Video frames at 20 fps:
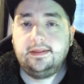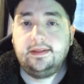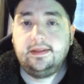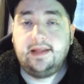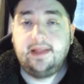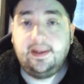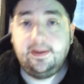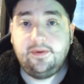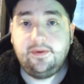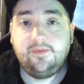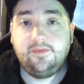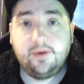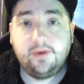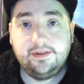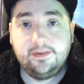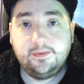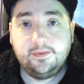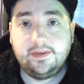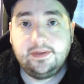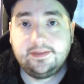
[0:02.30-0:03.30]
Hello
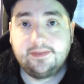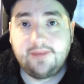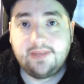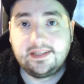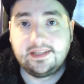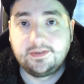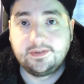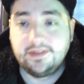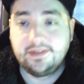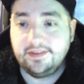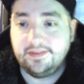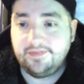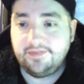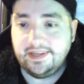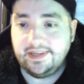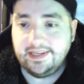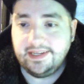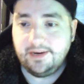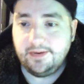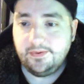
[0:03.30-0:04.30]
everyone, welcome back to another
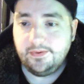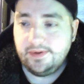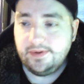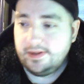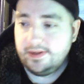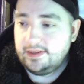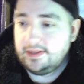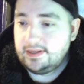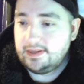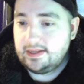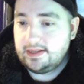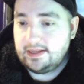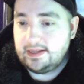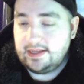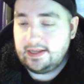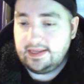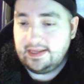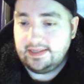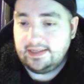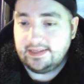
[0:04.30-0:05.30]
video.
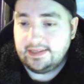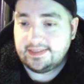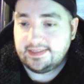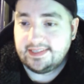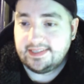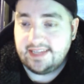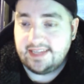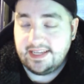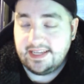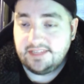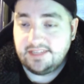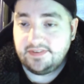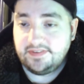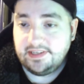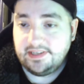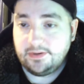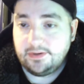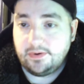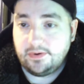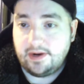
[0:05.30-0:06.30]
In today's
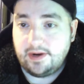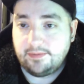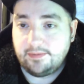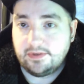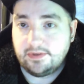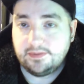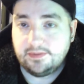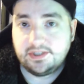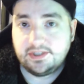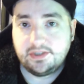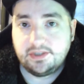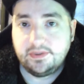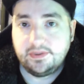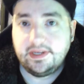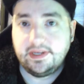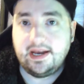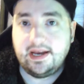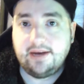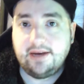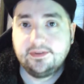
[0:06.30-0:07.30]
video I'm going to be showing
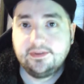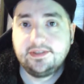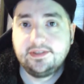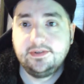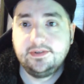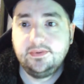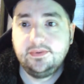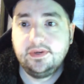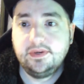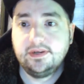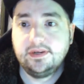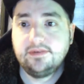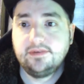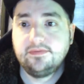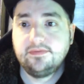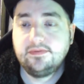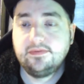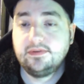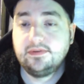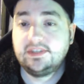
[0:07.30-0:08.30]
you how to
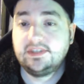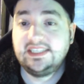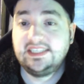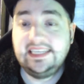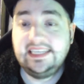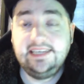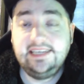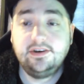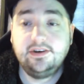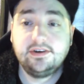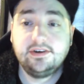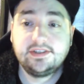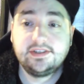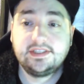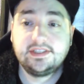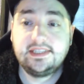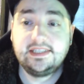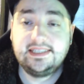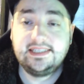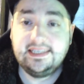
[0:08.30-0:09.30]
see your
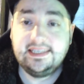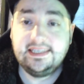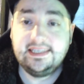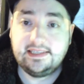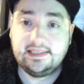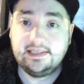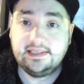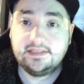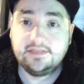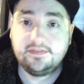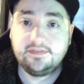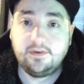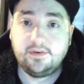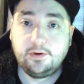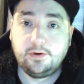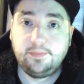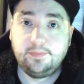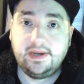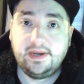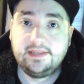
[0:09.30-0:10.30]
statistics
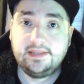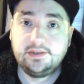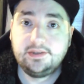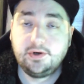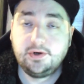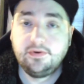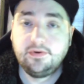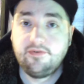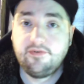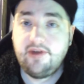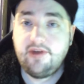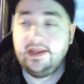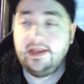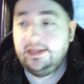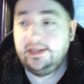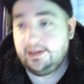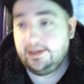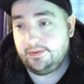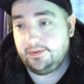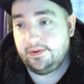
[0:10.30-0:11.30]
for Pandora
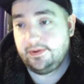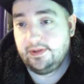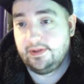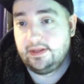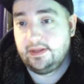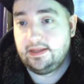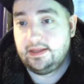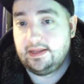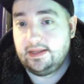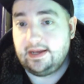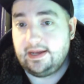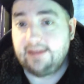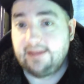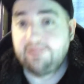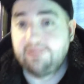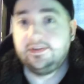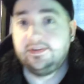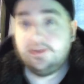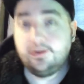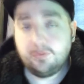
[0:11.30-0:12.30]
Radio. And
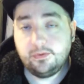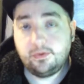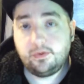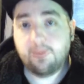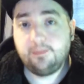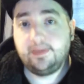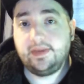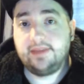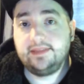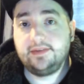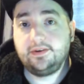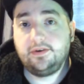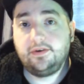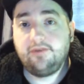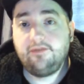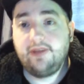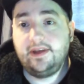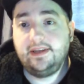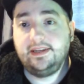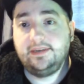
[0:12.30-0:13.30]
if you don't know what Pandora
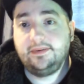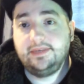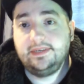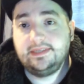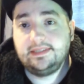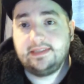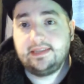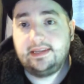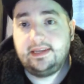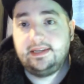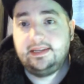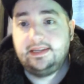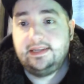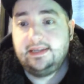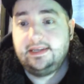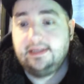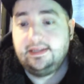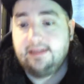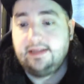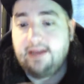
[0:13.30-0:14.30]
Radio is, then
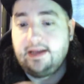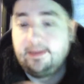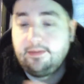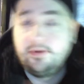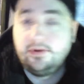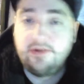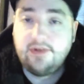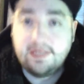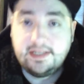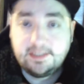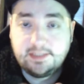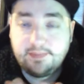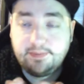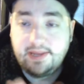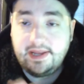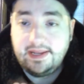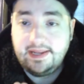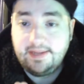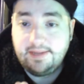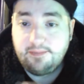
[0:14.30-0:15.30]
I'm going to
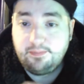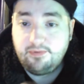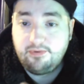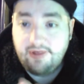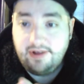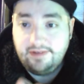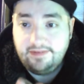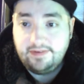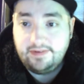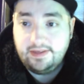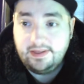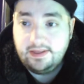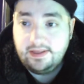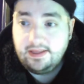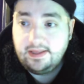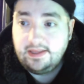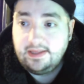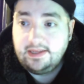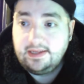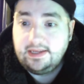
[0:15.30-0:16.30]
explain it briefly.
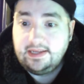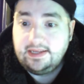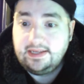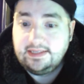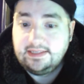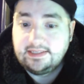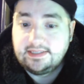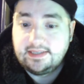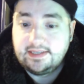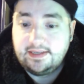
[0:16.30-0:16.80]
It's